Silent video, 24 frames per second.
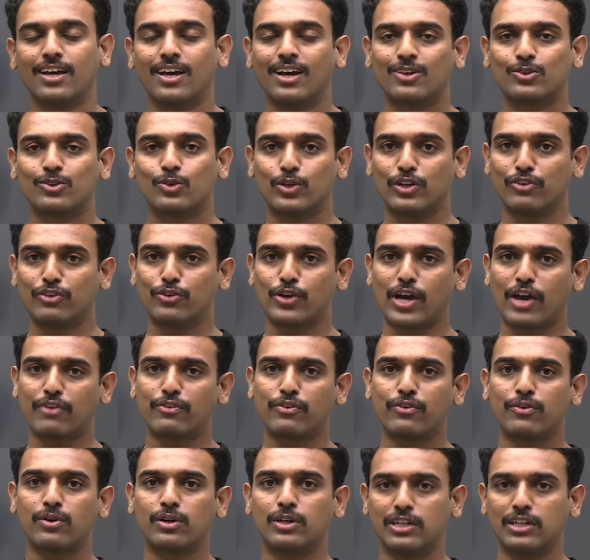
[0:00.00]
So if you have
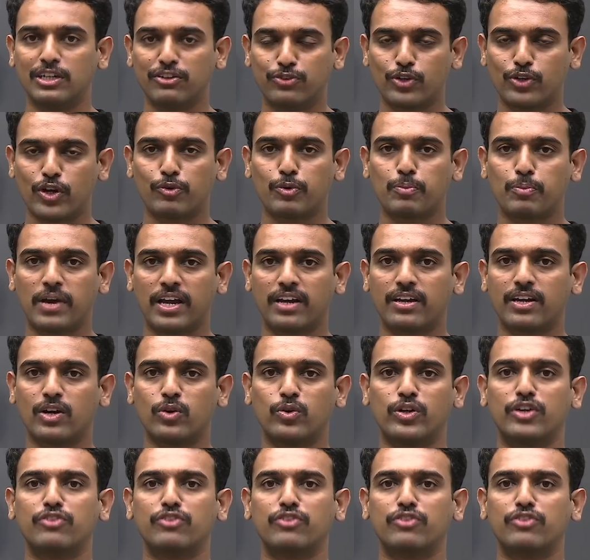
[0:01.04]
a background,